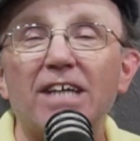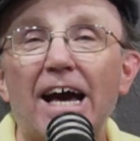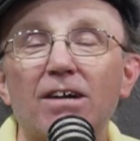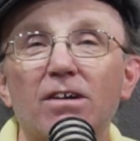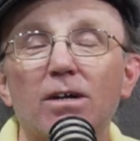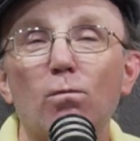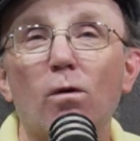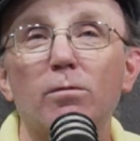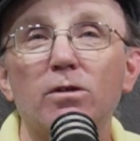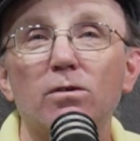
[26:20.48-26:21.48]
sadder than a
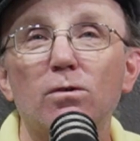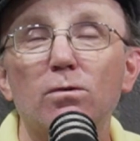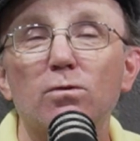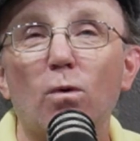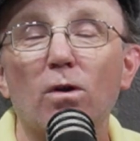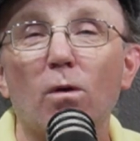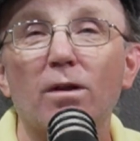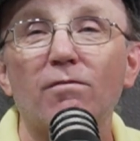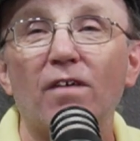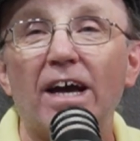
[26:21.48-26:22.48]
woman who's on
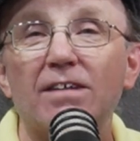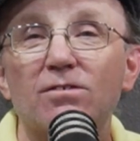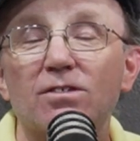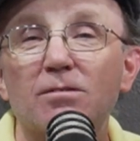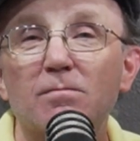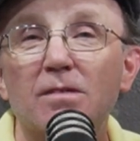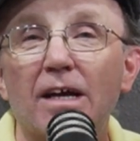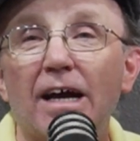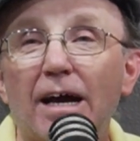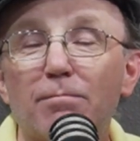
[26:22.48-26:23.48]
OnlyFans,
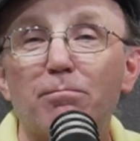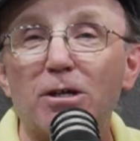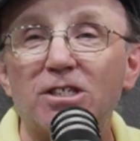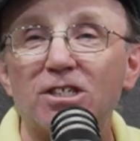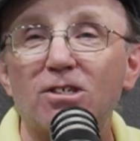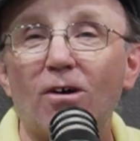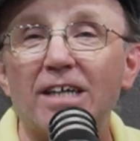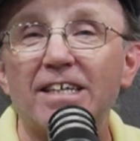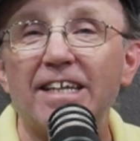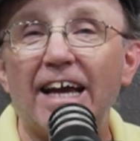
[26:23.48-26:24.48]
but she still
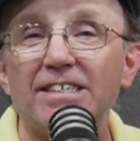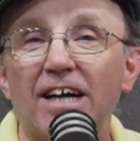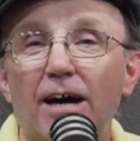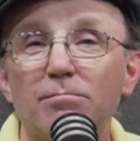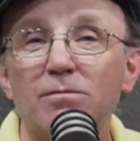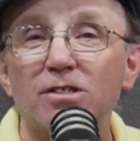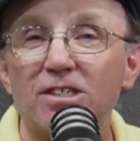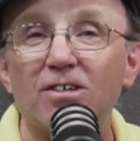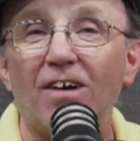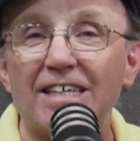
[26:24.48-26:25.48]
has a day job?
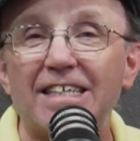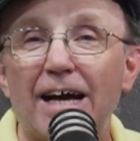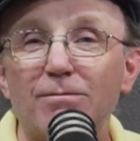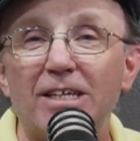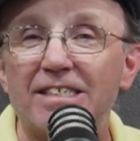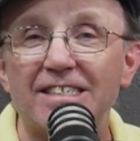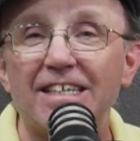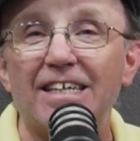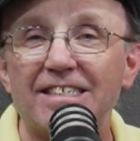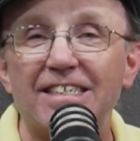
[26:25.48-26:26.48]
She still has to have a. She's not.